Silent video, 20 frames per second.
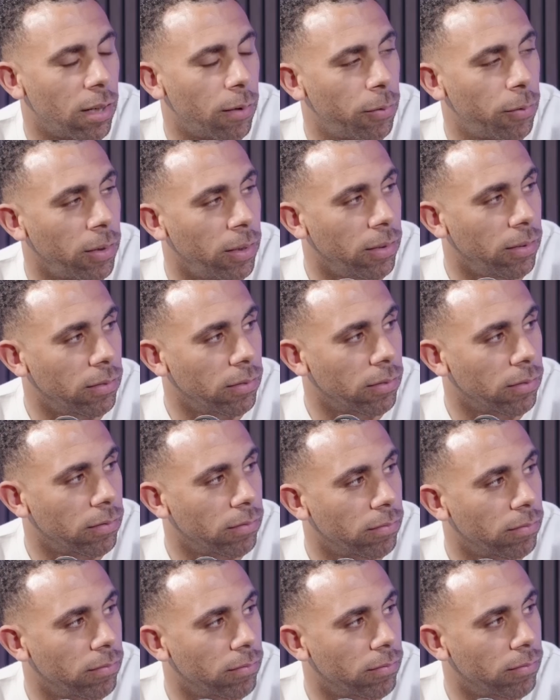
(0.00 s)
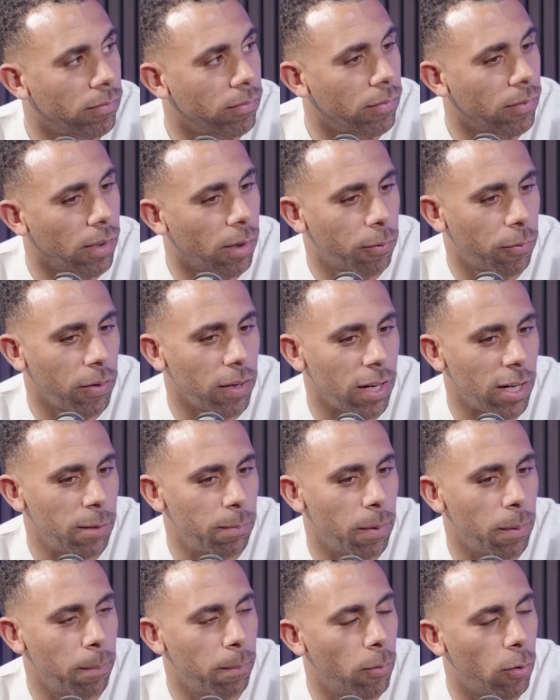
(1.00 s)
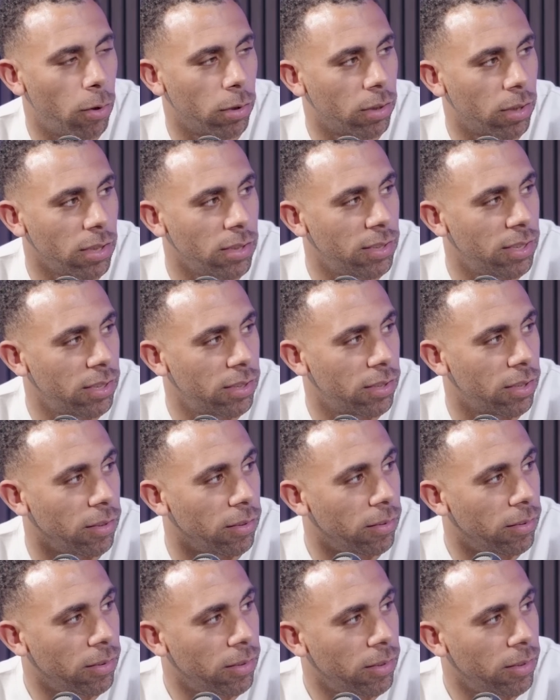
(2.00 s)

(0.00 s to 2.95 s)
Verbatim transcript: I think You'd have Martinelli over Rashford. I think he's been more consistent